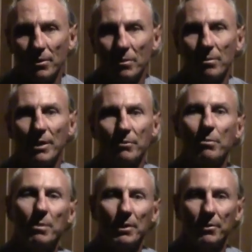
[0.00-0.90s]
You
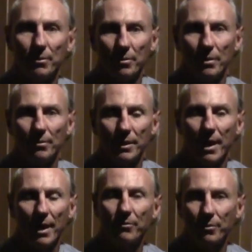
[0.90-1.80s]
must build a room that
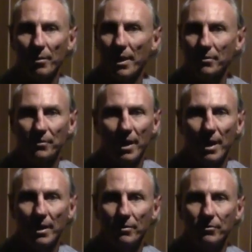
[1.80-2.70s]
has the right
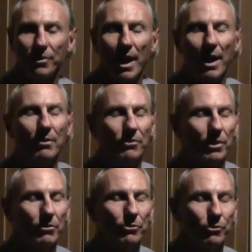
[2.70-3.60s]
size. Size
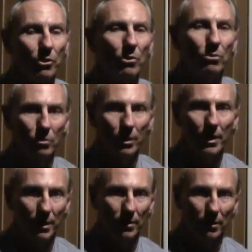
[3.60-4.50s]
is so
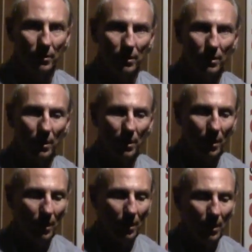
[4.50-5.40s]
critical.
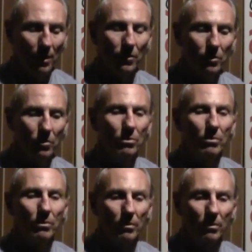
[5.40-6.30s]

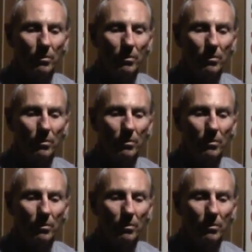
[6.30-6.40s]
You